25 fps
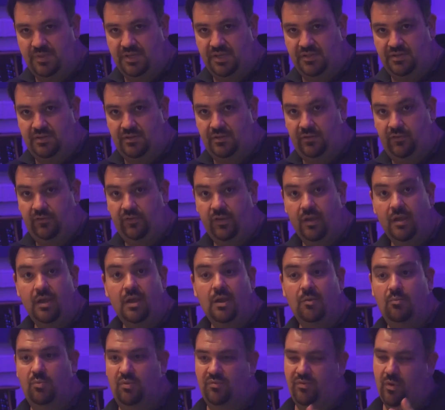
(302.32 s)
positions,
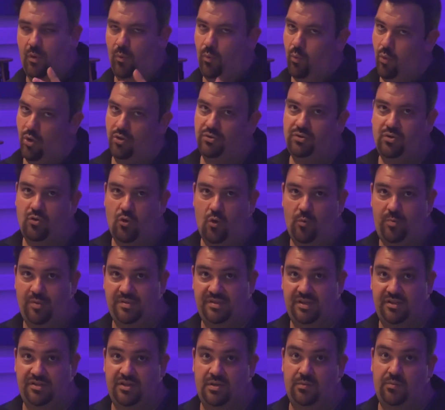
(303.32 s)
we've got one core
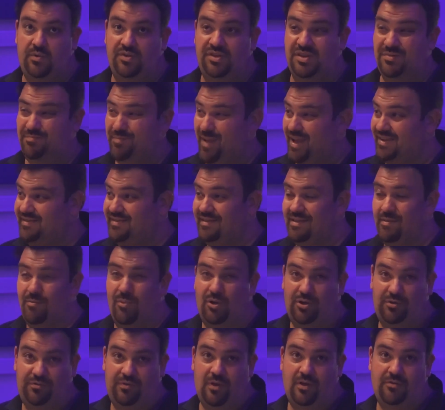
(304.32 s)
position, which is basically the
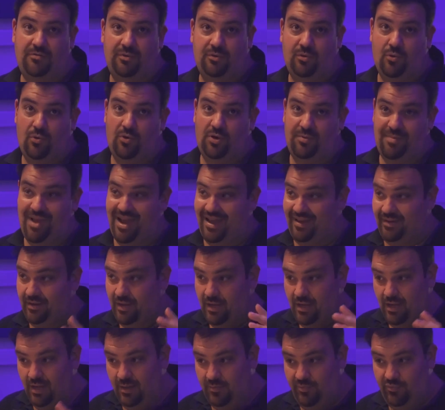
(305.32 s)
modified recorder man
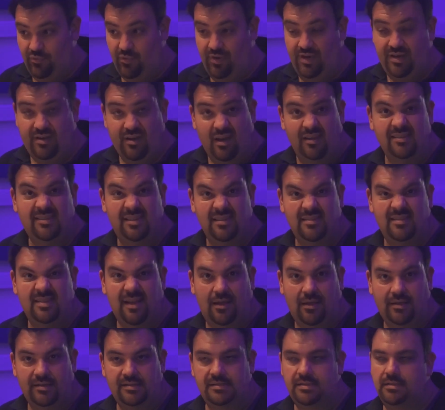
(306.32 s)
brought in nice and
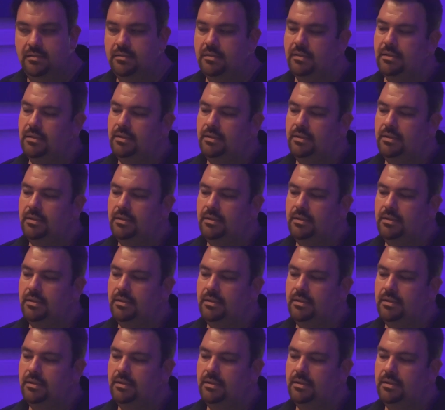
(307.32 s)
tight